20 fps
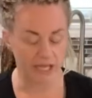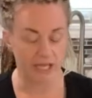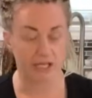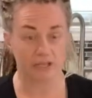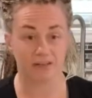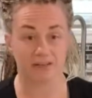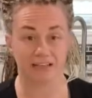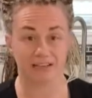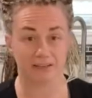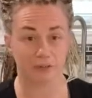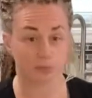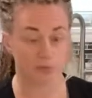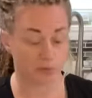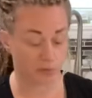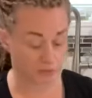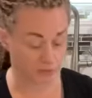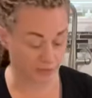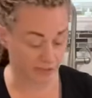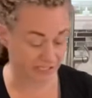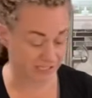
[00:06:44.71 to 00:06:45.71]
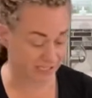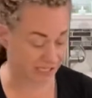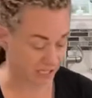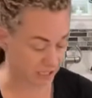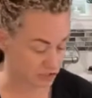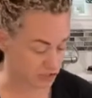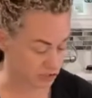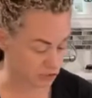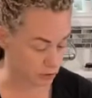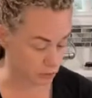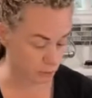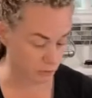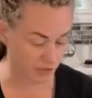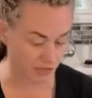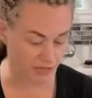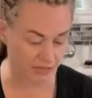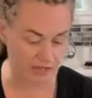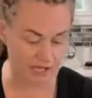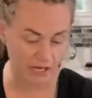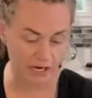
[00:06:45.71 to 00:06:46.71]
You get the perfect texture
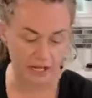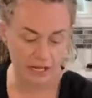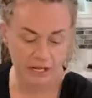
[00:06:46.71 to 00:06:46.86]
with it.